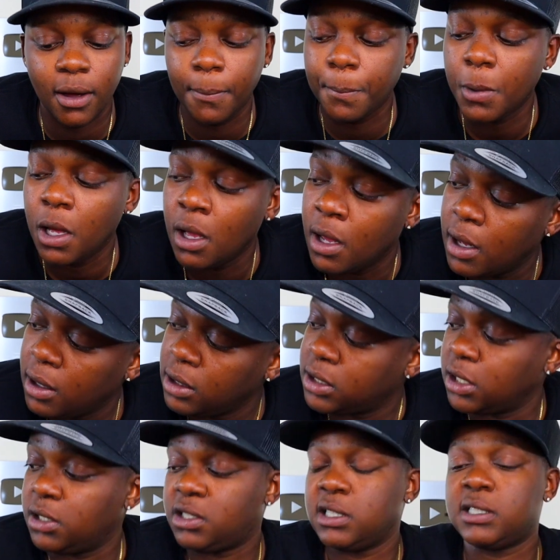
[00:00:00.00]
m
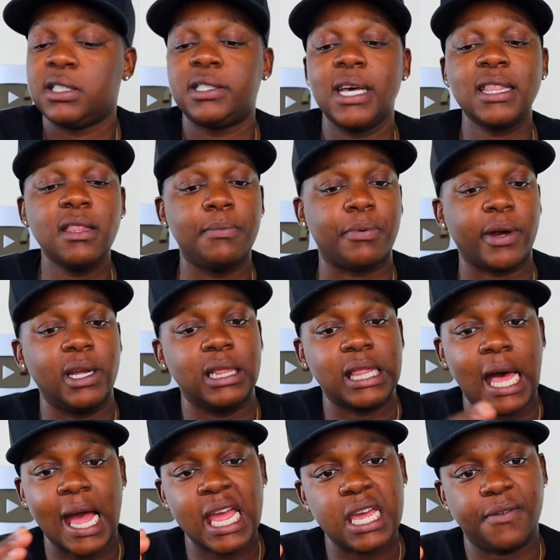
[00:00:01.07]
to just celebrate
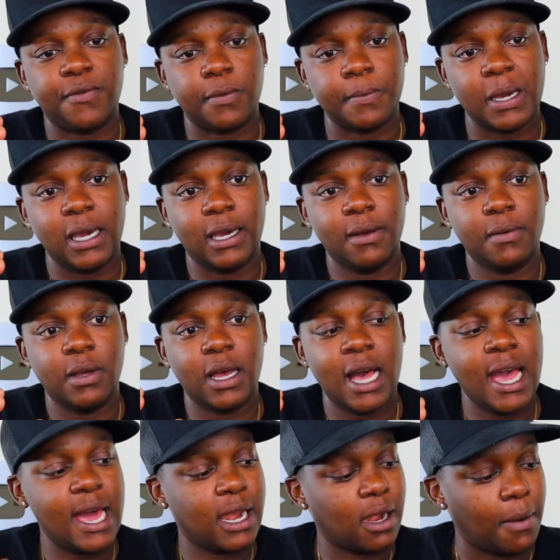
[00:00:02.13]
life, man. I
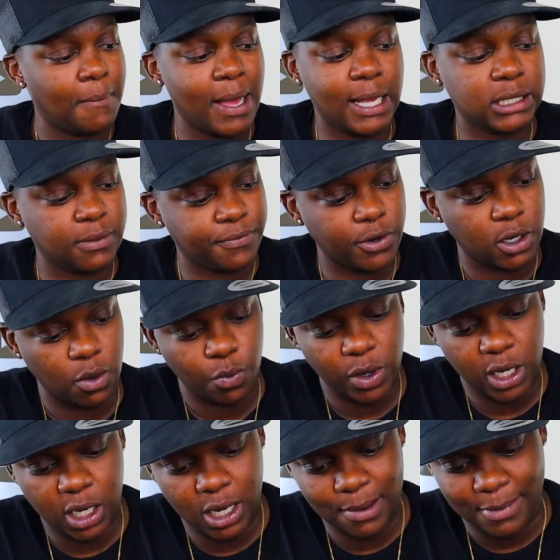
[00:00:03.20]
had an amazing freaking
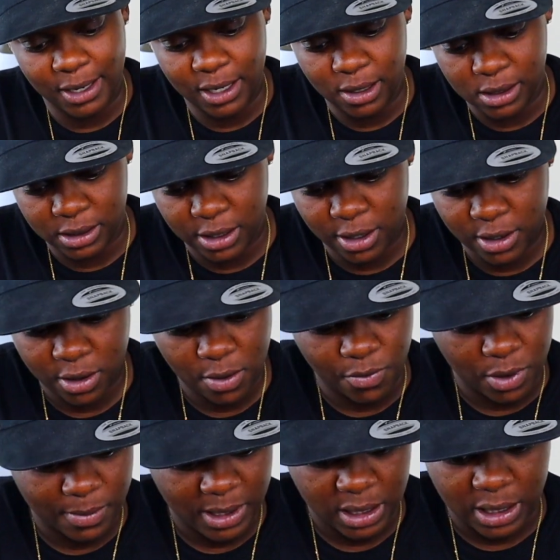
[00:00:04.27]
weekend. My nails dirty. Don't
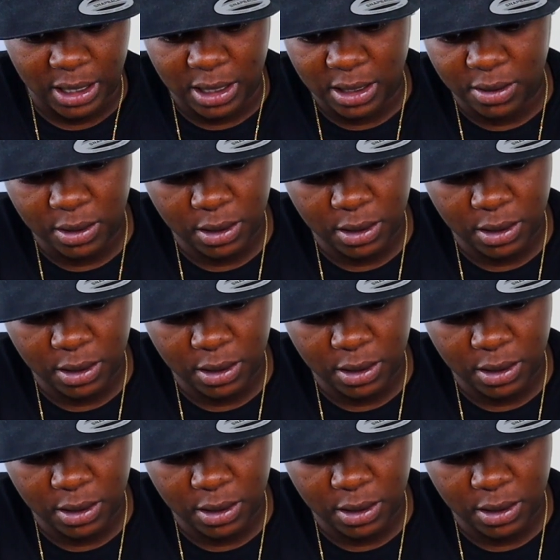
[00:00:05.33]
worry about that. I